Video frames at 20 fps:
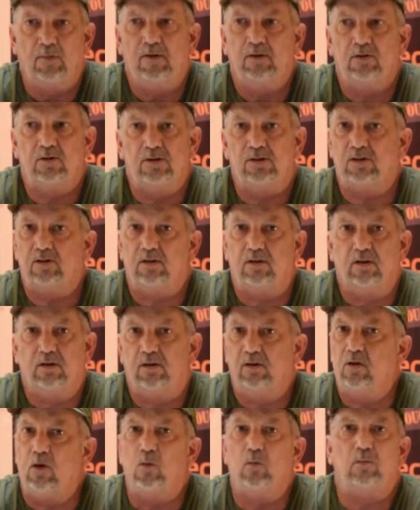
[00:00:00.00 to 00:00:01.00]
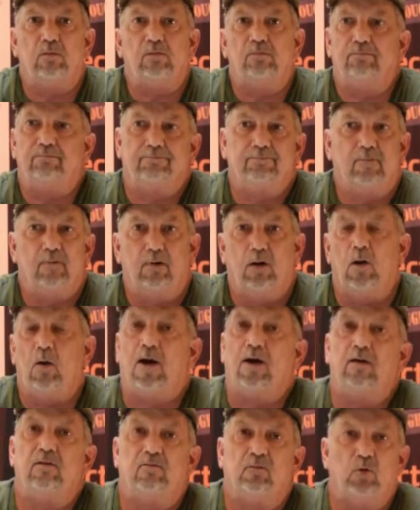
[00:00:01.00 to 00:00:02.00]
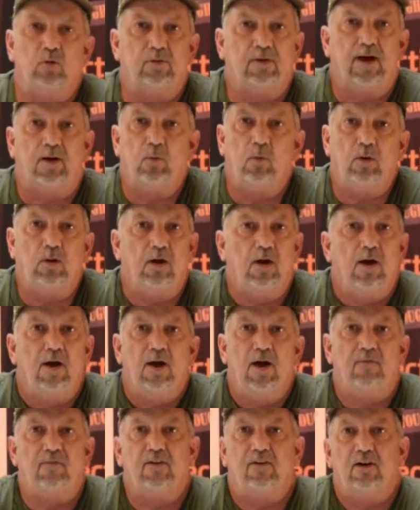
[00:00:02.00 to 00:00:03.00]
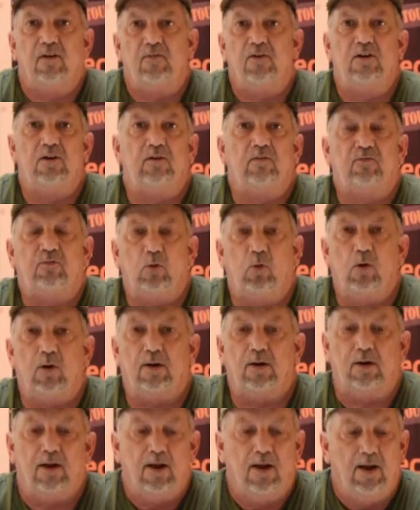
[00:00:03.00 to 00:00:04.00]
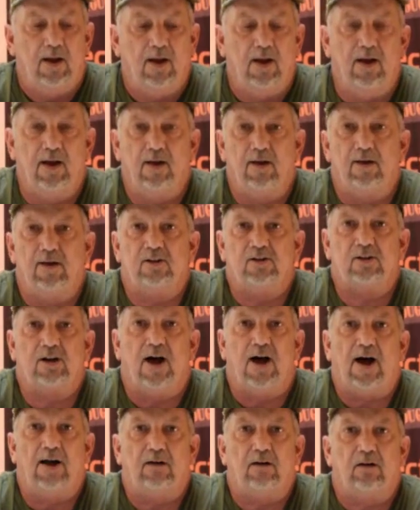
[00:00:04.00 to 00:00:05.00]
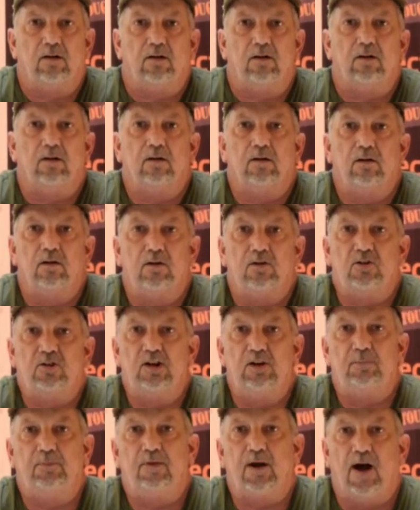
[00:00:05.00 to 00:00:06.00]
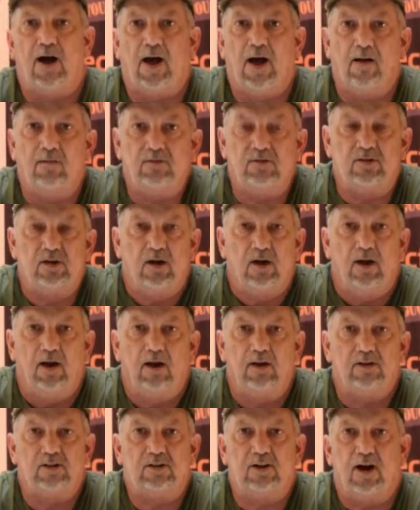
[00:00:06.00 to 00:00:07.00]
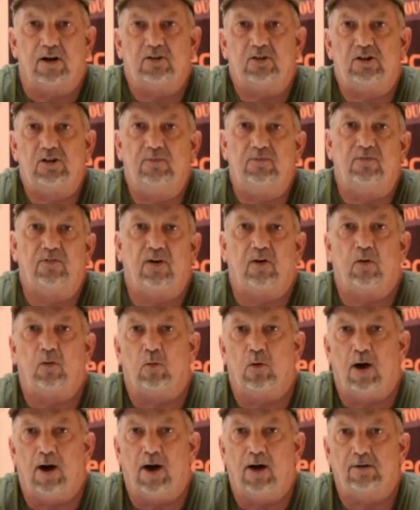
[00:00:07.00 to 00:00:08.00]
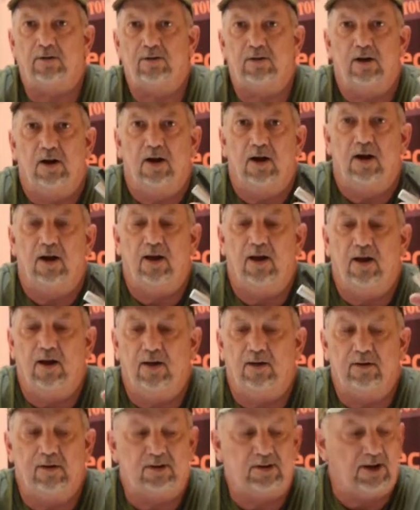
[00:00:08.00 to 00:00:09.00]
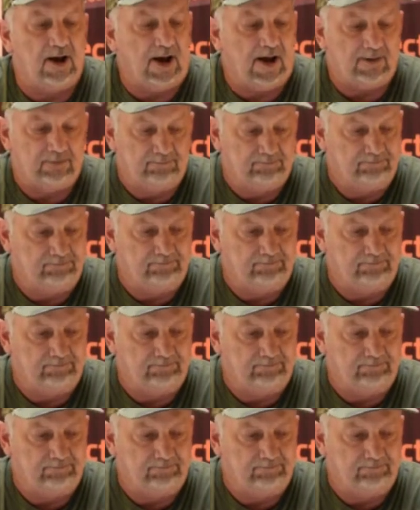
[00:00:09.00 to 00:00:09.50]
Just don't, oh, I can afford that. Well, if you can afford it, and it's got cheap knives, and it's got cheap ferro rods, and it's got